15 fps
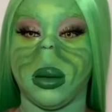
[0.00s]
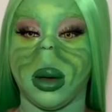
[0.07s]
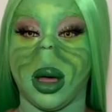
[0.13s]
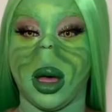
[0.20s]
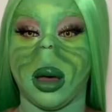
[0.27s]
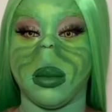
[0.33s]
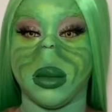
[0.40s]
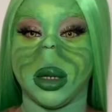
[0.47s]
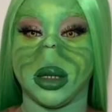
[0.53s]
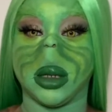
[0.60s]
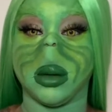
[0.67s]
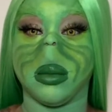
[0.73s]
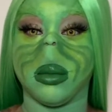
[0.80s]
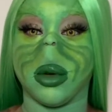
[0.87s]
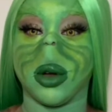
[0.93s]
how much
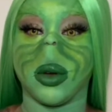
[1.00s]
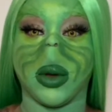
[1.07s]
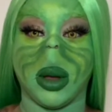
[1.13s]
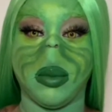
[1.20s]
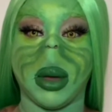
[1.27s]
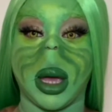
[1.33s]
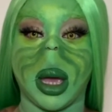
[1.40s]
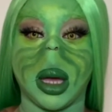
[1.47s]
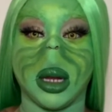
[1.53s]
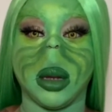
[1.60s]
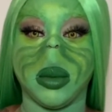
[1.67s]
more green paint I need to